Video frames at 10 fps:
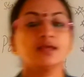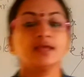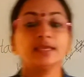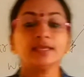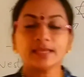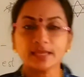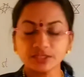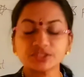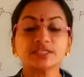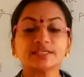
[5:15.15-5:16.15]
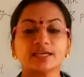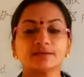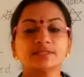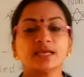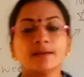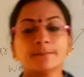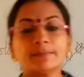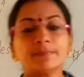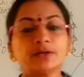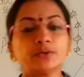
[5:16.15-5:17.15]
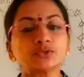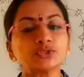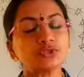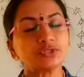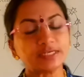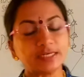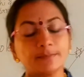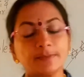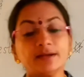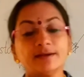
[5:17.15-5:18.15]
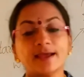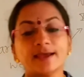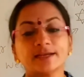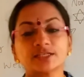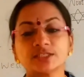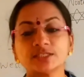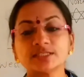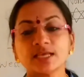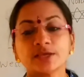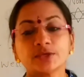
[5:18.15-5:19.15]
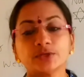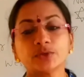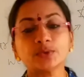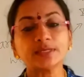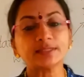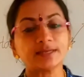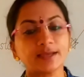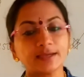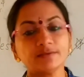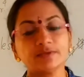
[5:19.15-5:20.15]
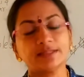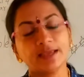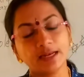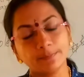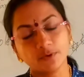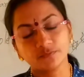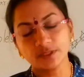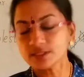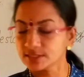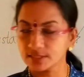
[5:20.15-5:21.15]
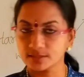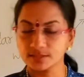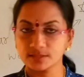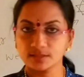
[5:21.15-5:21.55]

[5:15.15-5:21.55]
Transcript: In ancient times, people used to determine directions during the night with the help of the stars.